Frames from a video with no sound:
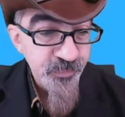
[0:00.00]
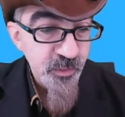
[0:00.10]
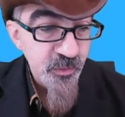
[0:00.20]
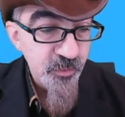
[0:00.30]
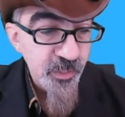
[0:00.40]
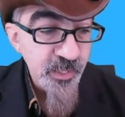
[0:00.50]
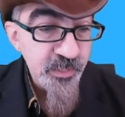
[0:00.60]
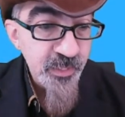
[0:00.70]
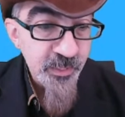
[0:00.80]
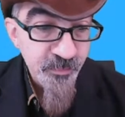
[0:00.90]
and I
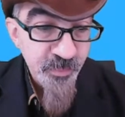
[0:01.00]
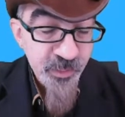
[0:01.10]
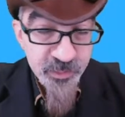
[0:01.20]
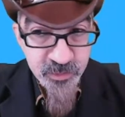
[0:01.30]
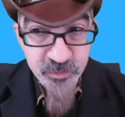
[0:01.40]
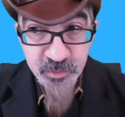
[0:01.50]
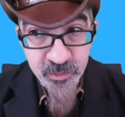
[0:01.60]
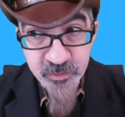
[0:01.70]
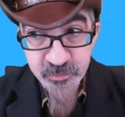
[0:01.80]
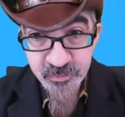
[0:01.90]
did. But it
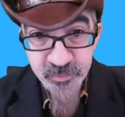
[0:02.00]
didn't